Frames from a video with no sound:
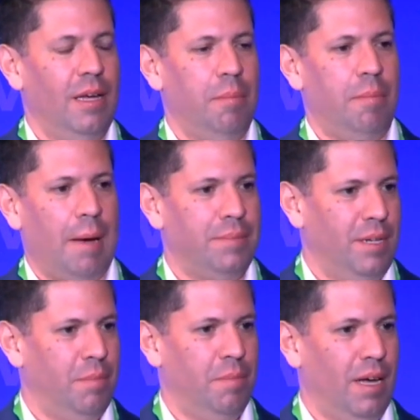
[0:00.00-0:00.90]
mapped
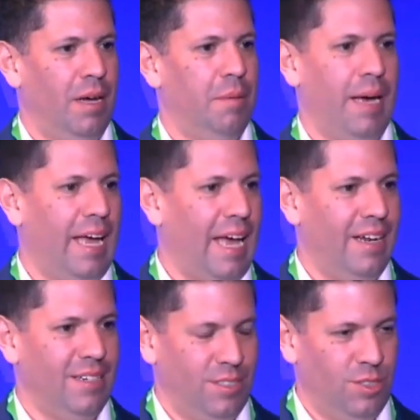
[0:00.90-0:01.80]
it by
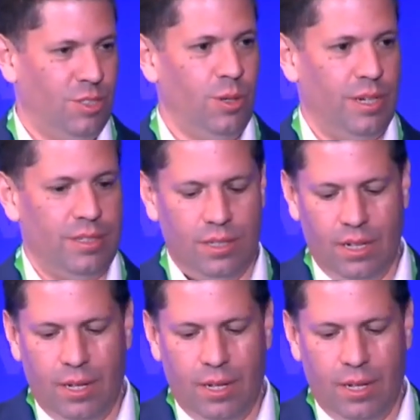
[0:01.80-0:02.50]
hand as a student.